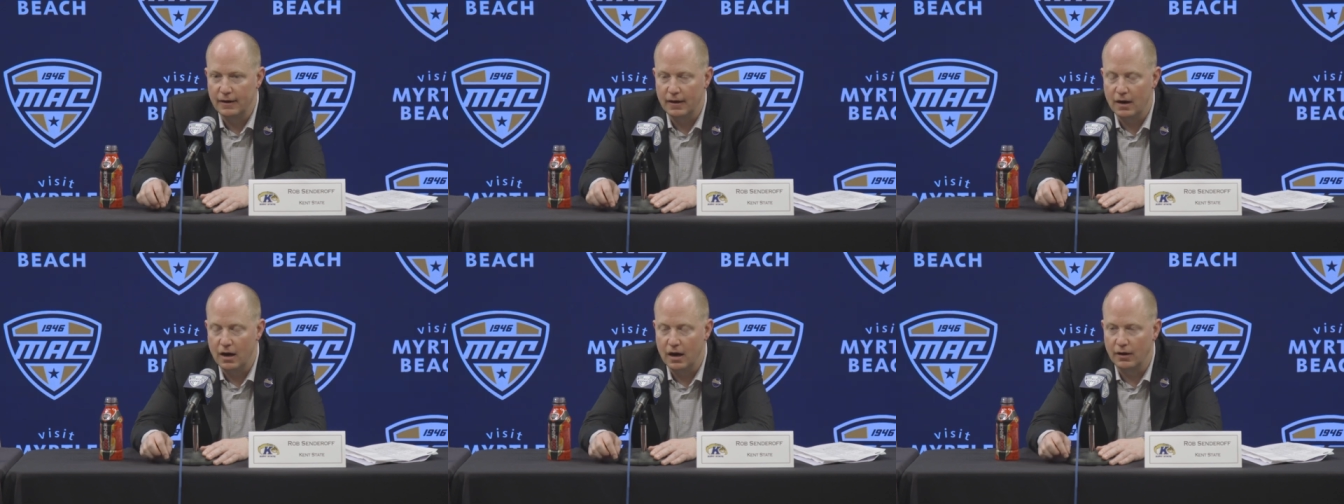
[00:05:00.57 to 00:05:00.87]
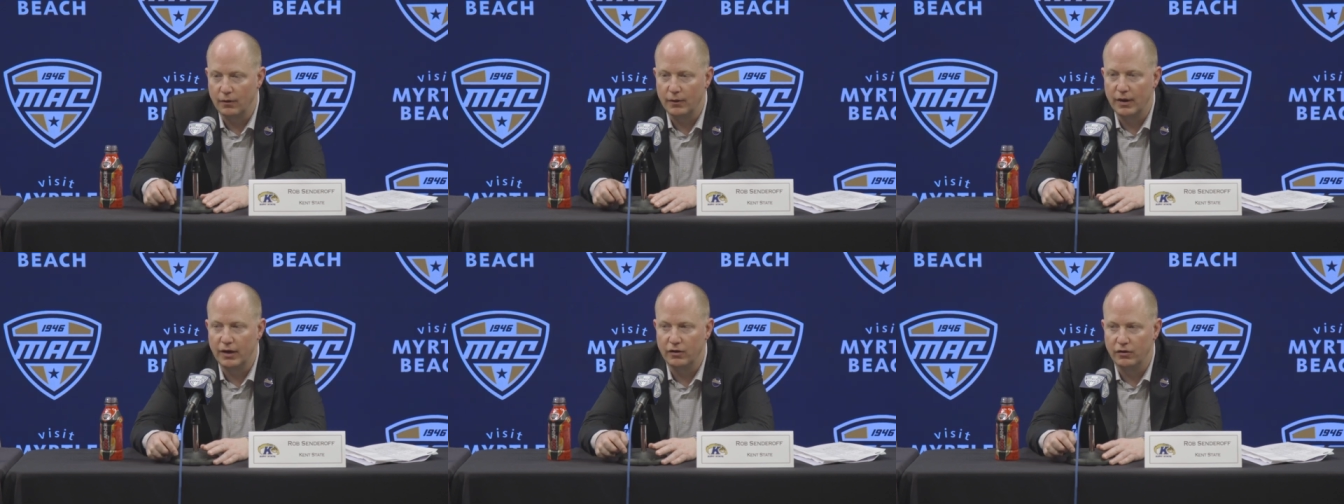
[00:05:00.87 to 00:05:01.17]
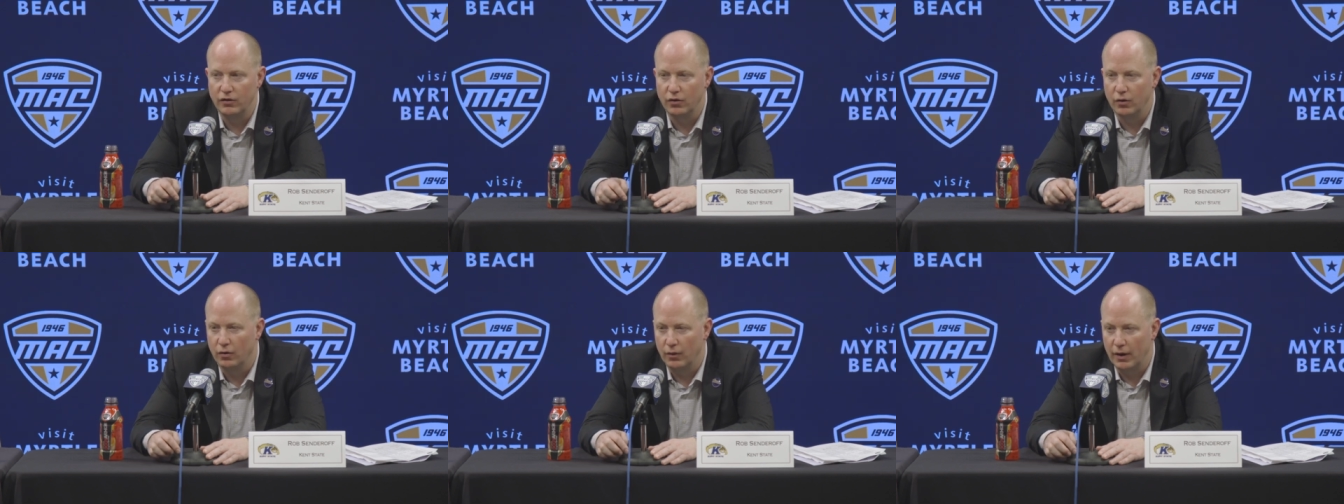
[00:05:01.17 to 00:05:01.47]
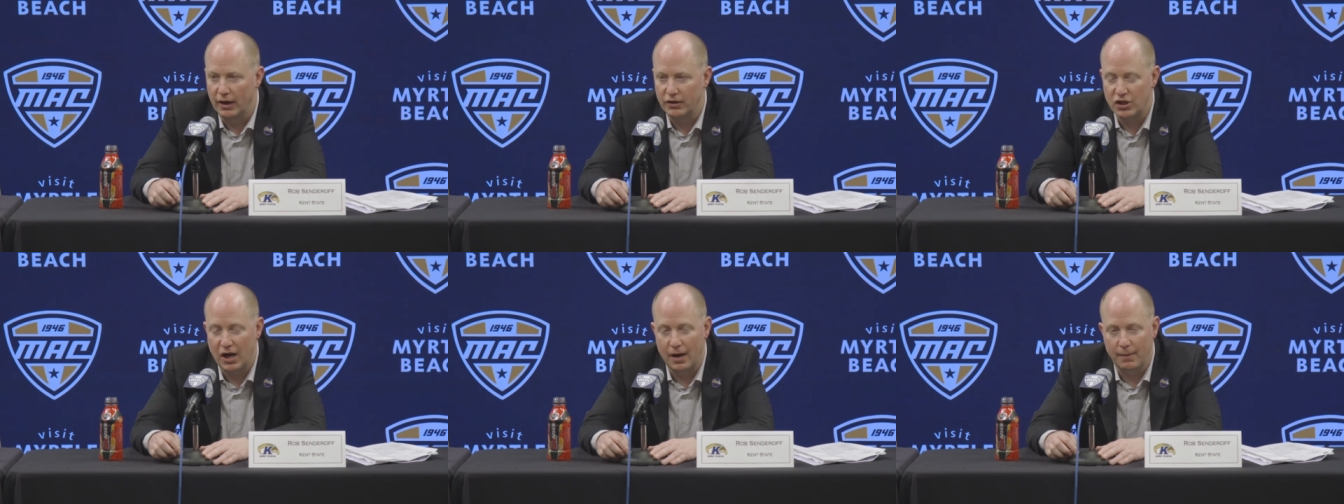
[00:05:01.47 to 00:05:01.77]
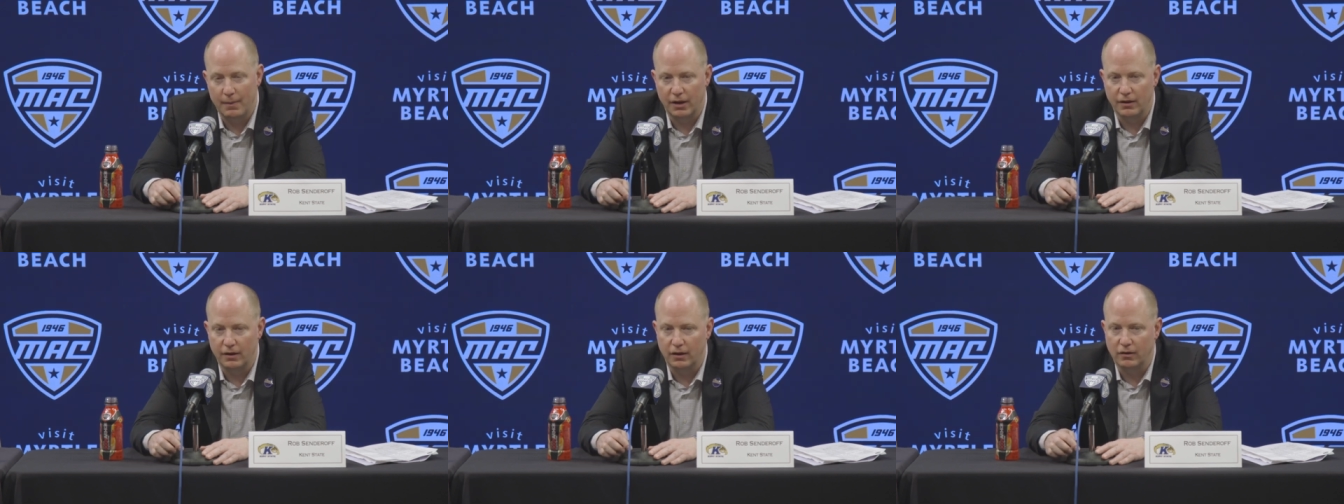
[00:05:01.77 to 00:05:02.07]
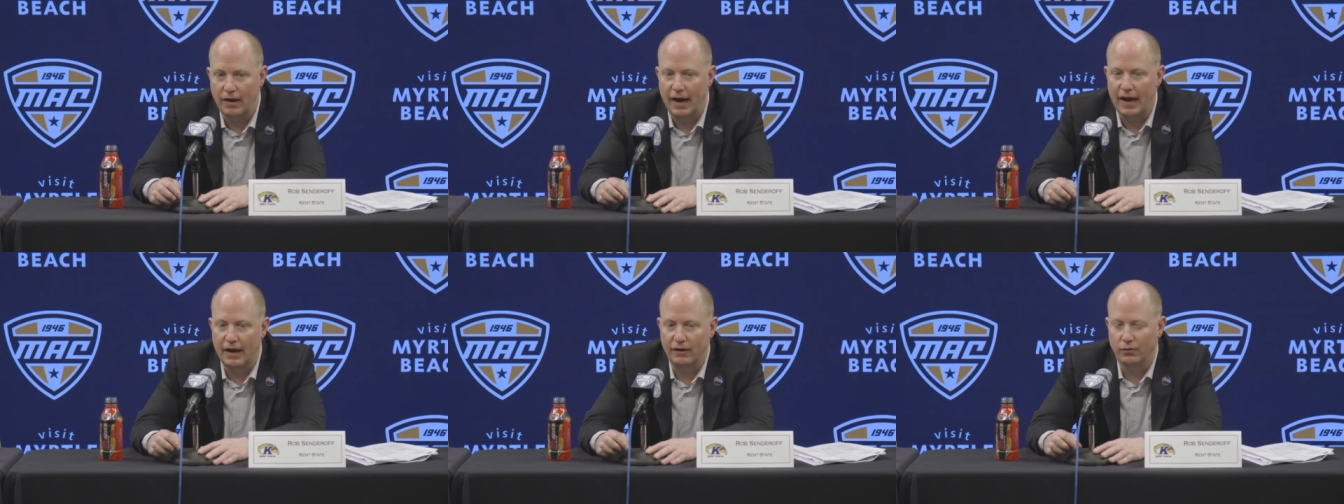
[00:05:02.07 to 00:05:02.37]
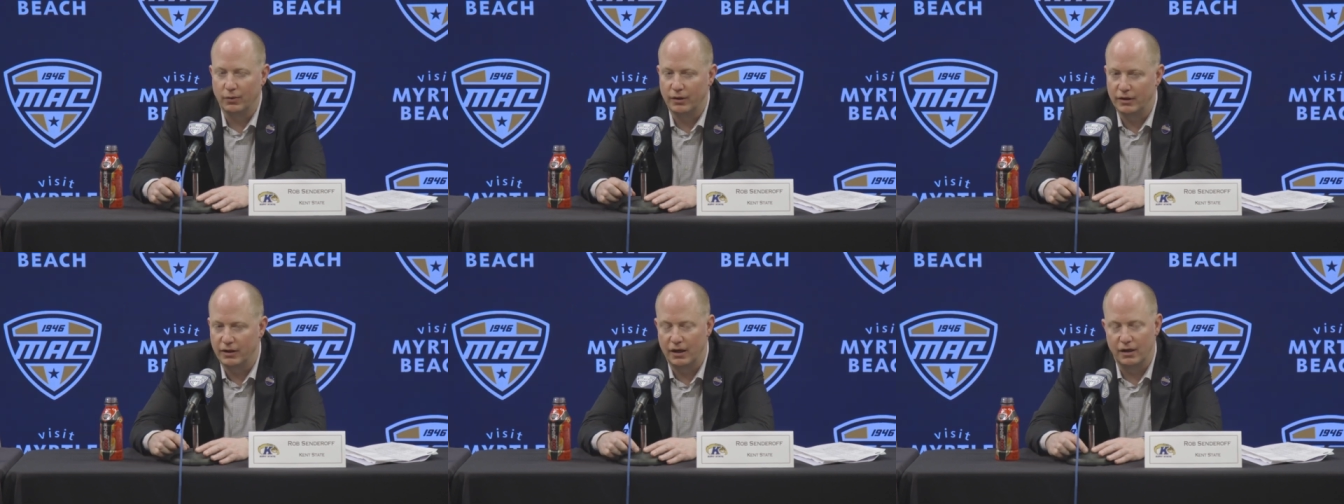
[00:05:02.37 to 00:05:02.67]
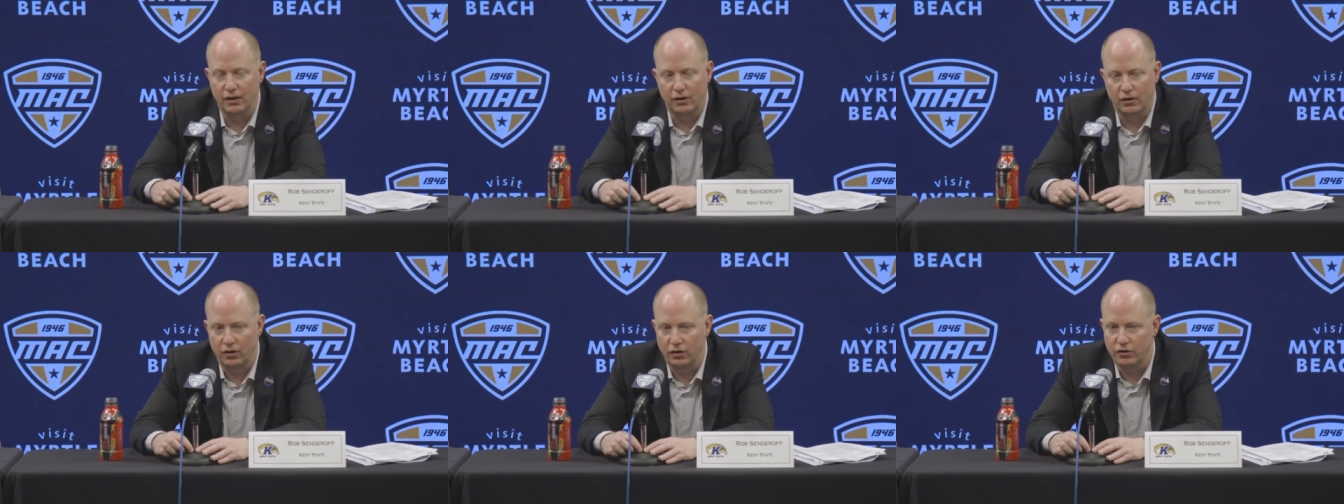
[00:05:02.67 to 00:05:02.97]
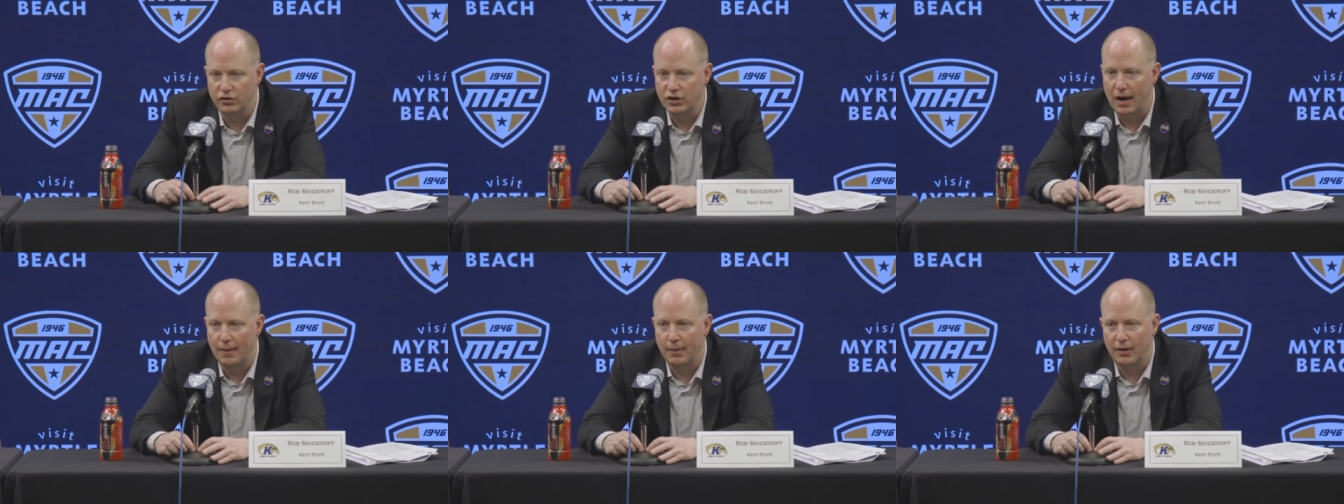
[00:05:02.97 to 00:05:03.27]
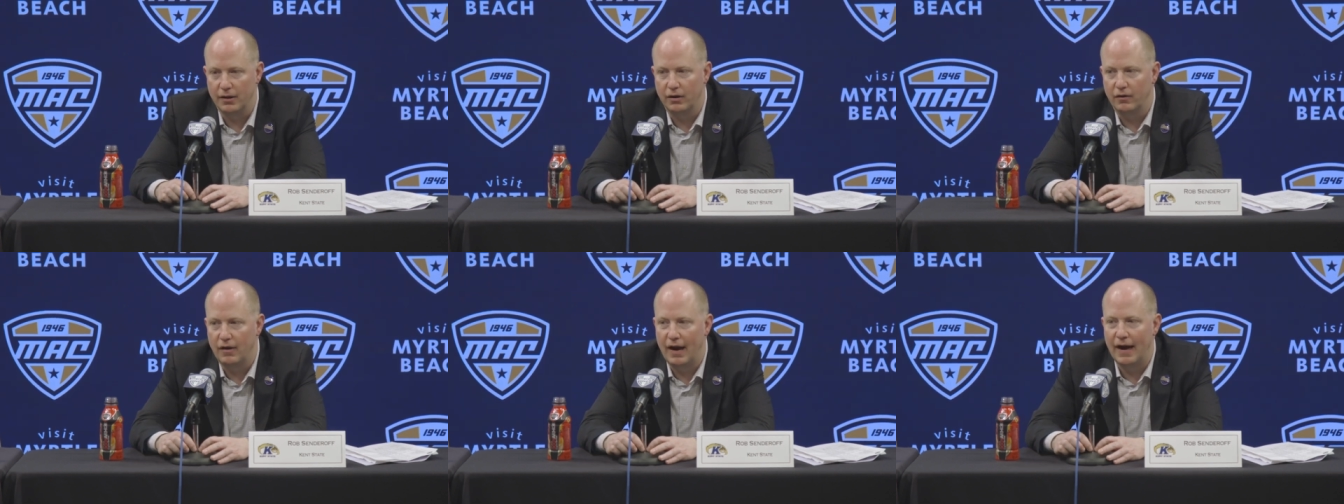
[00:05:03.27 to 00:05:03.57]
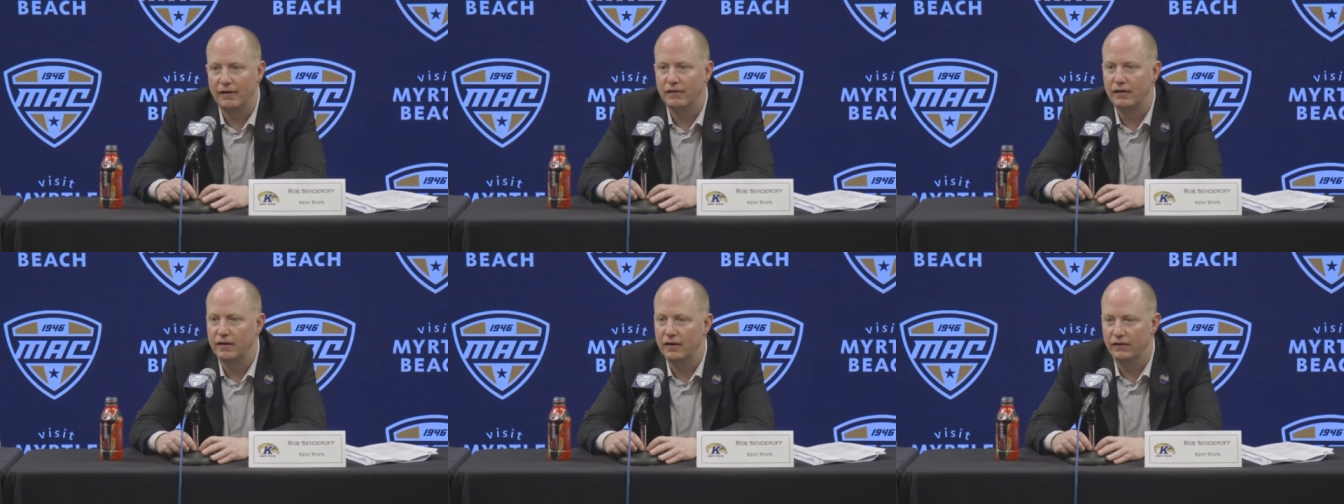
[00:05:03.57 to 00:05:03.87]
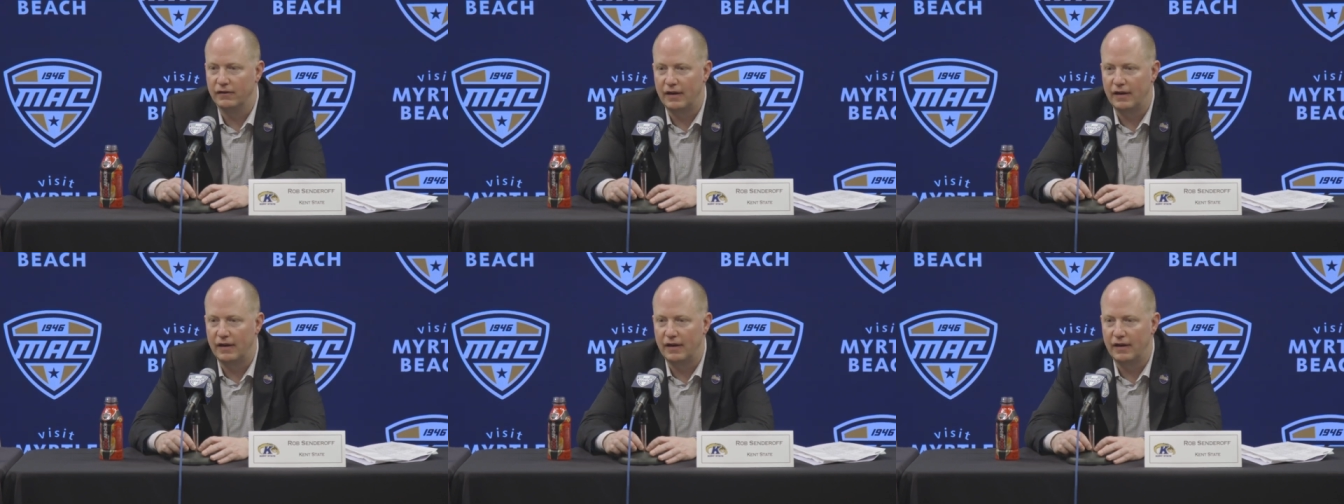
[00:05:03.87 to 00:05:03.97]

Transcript: uh, and we had to do a great job on the glass. We did a good job on the glass in the